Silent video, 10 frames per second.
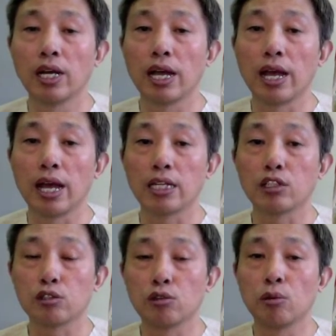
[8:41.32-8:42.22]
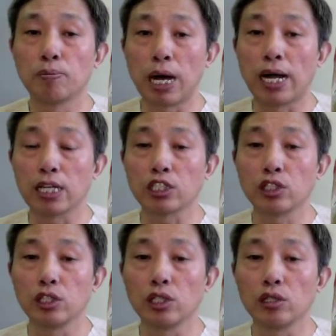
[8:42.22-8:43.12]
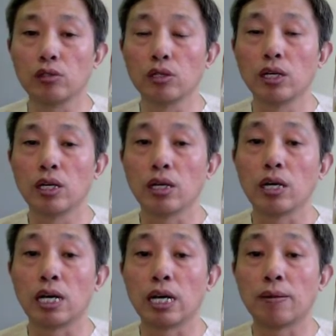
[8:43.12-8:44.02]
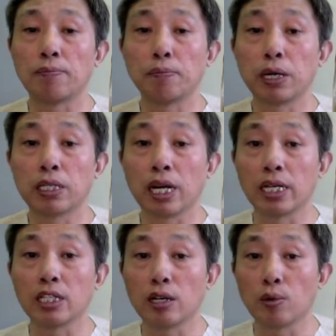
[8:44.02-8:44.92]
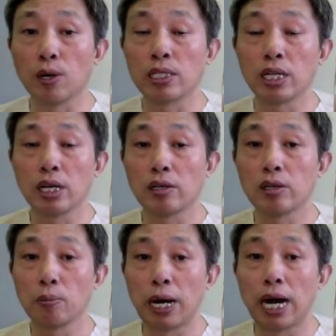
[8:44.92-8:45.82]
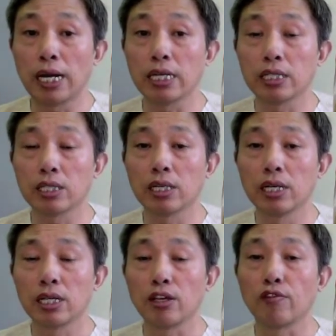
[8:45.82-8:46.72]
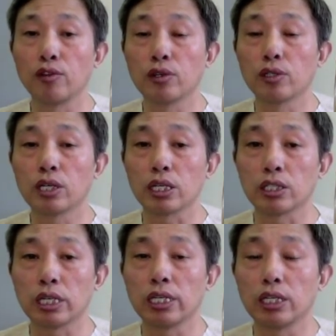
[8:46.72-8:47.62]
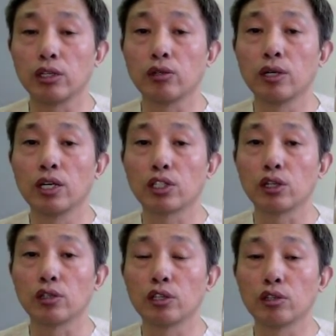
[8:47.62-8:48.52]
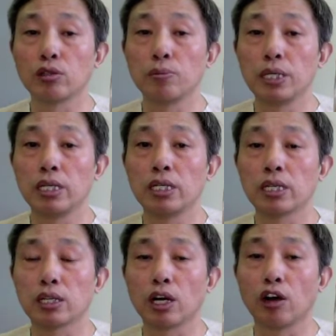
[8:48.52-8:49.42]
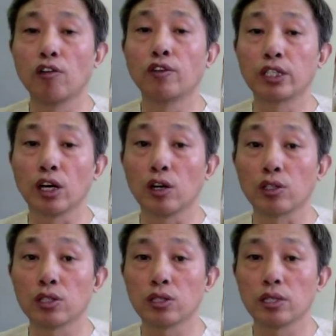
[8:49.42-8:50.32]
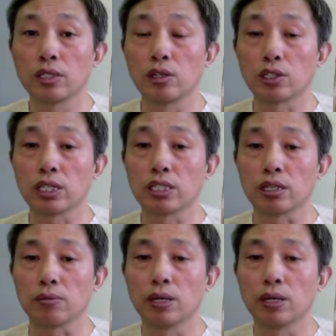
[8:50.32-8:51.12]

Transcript: and to balance you, and but then until you balance, if you're going to continue, so you could be overdose your system,